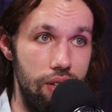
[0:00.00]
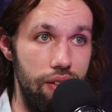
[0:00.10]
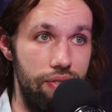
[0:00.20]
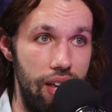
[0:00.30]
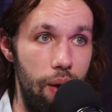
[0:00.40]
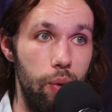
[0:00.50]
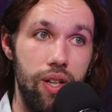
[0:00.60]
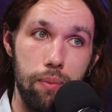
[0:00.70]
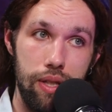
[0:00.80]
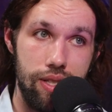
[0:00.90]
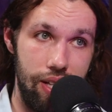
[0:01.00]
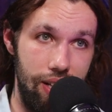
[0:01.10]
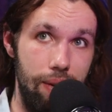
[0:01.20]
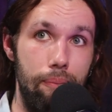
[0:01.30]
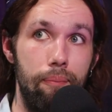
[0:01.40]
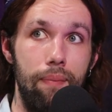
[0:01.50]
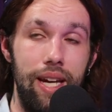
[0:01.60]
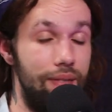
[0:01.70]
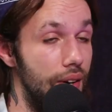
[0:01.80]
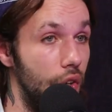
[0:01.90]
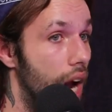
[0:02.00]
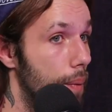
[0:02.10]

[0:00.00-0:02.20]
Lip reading: If that wouldn't have been said, it may have never